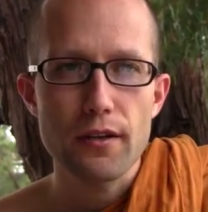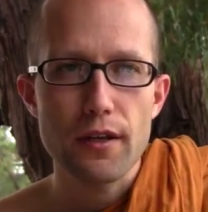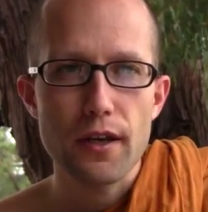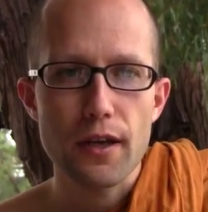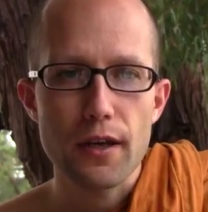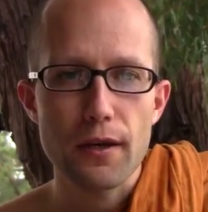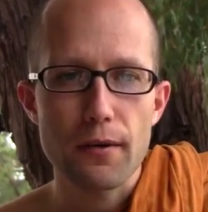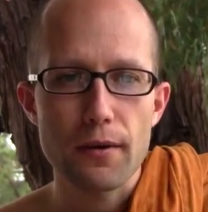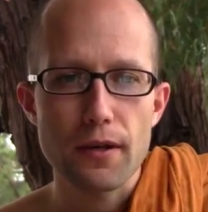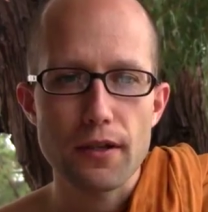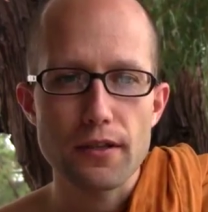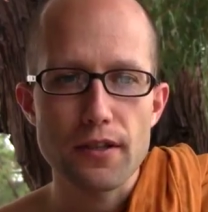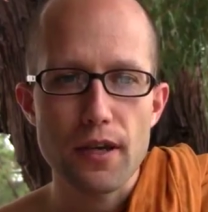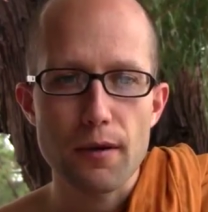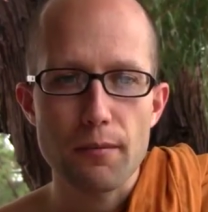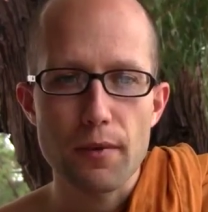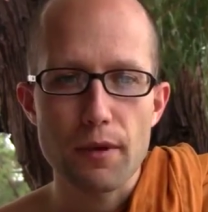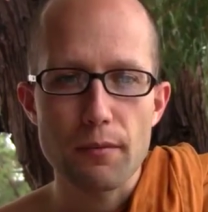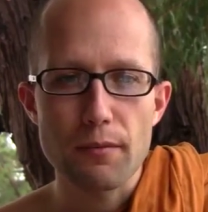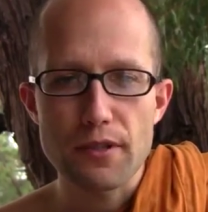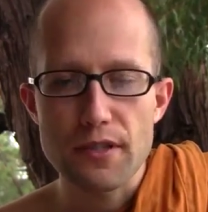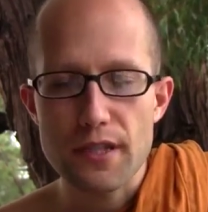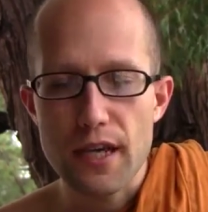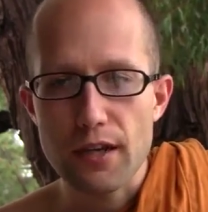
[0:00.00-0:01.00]
except
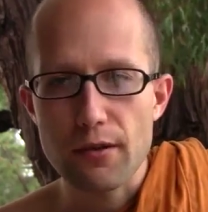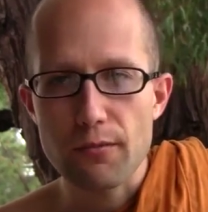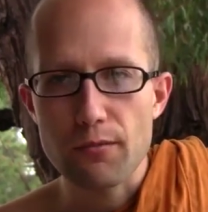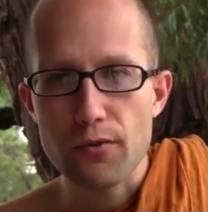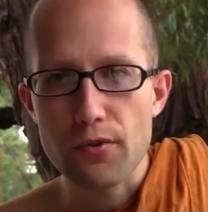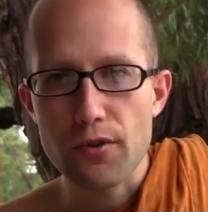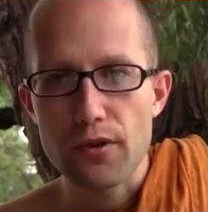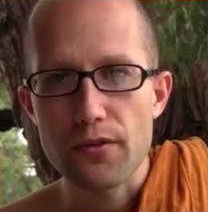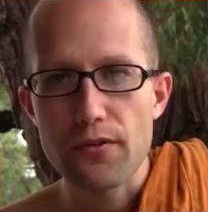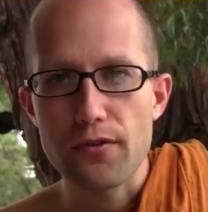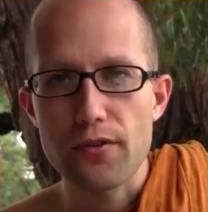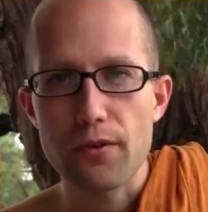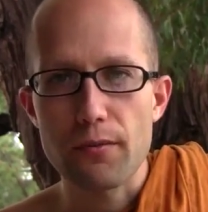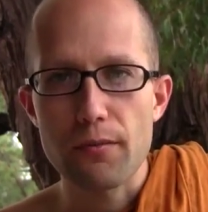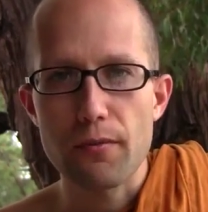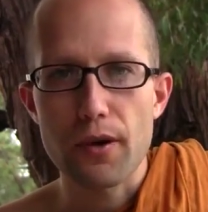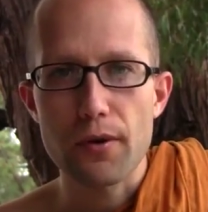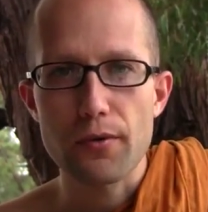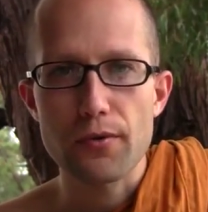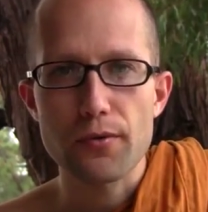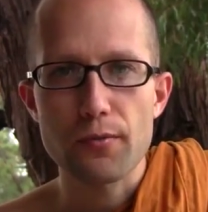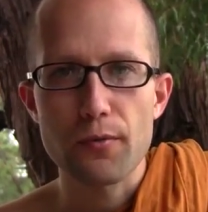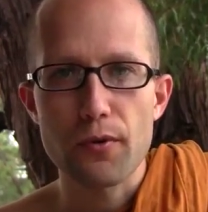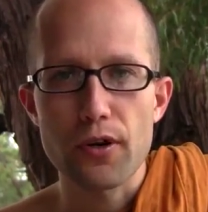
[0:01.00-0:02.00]
maybe Zen Buddhism.
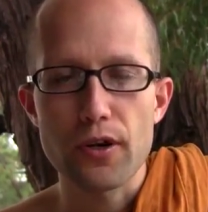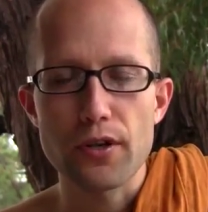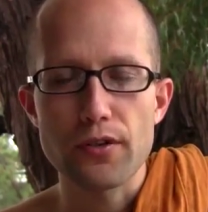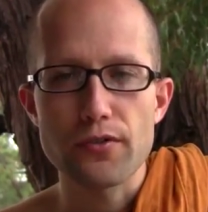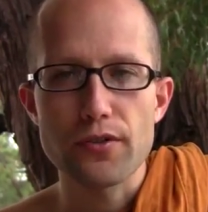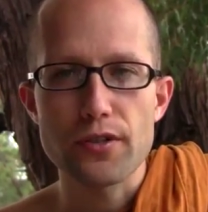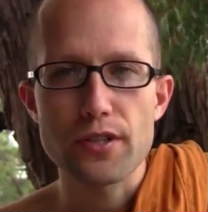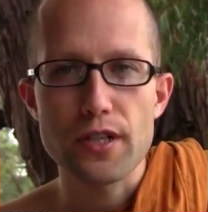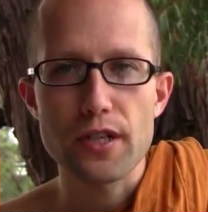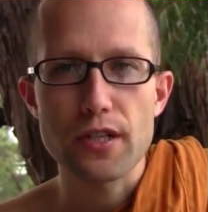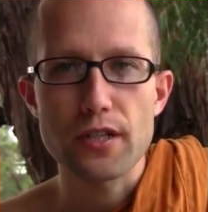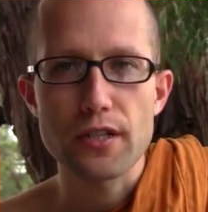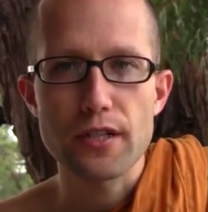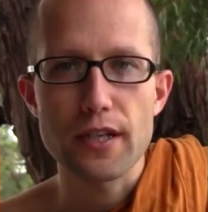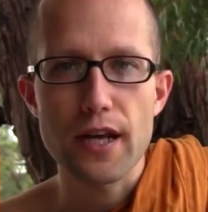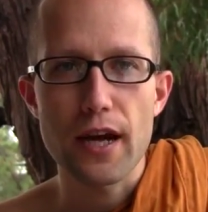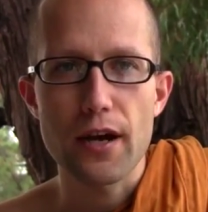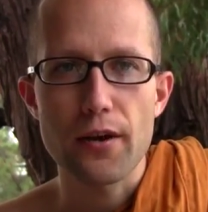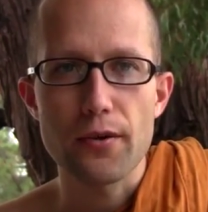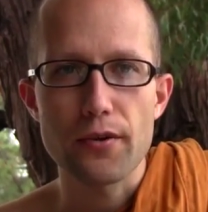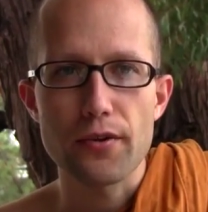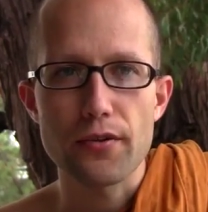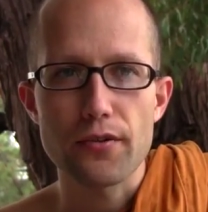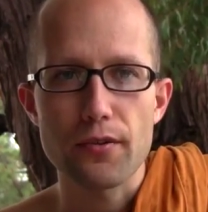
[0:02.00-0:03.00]
I was more interested in
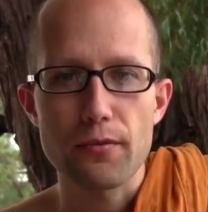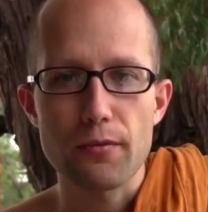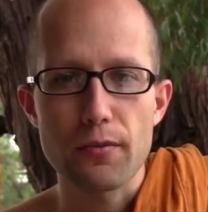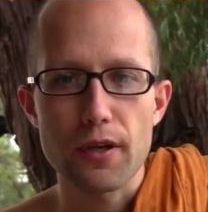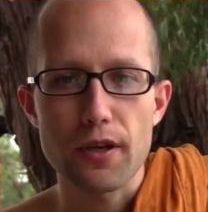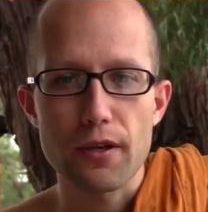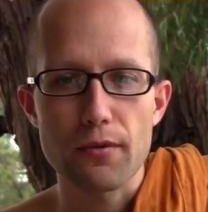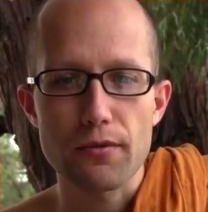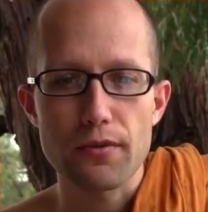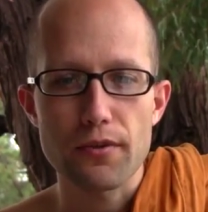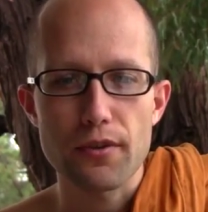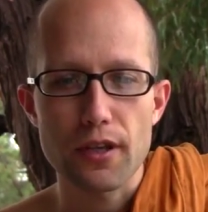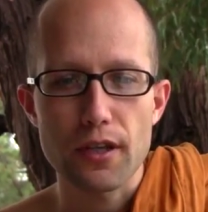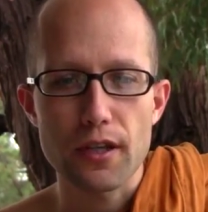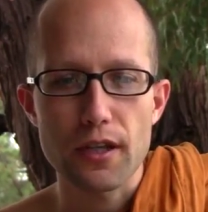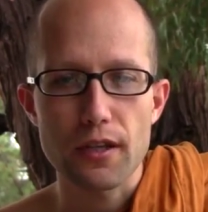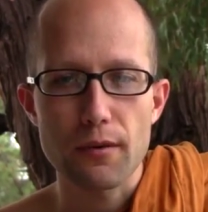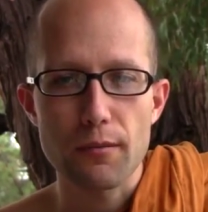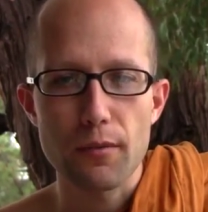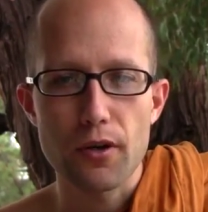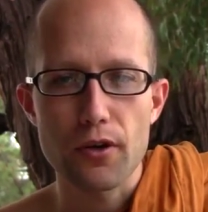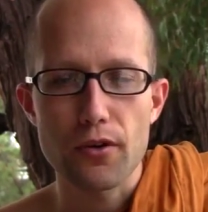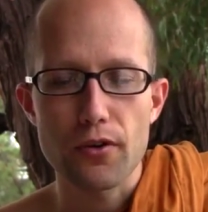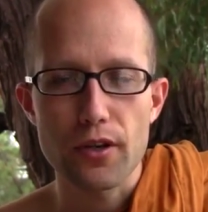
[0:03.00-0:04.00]
Taoism, and I was
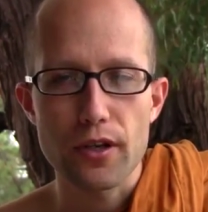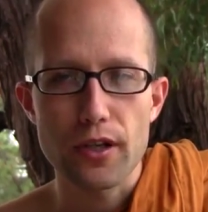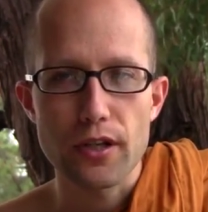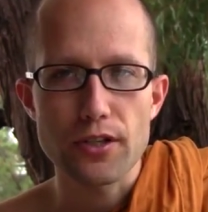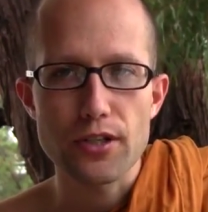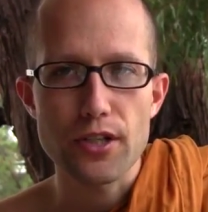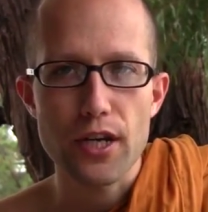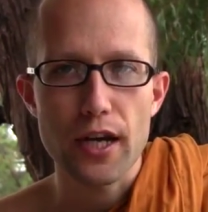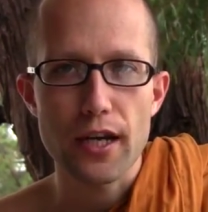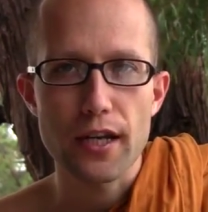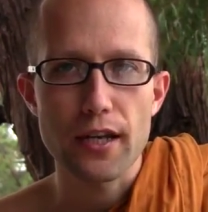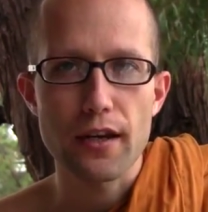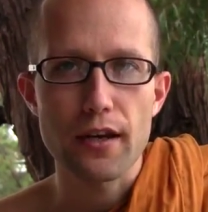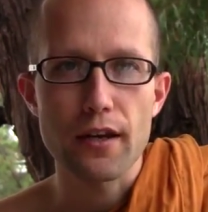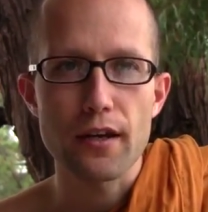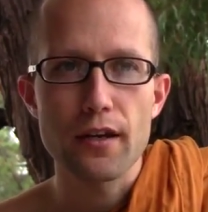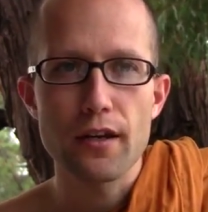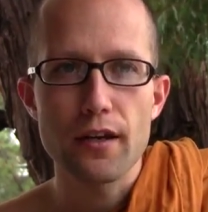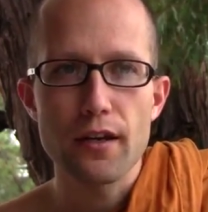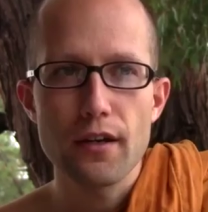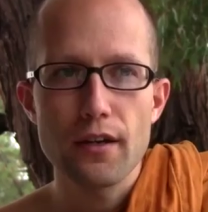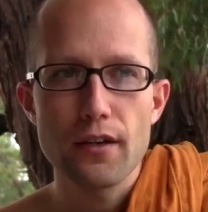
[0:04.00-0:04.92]
thinking about going to China.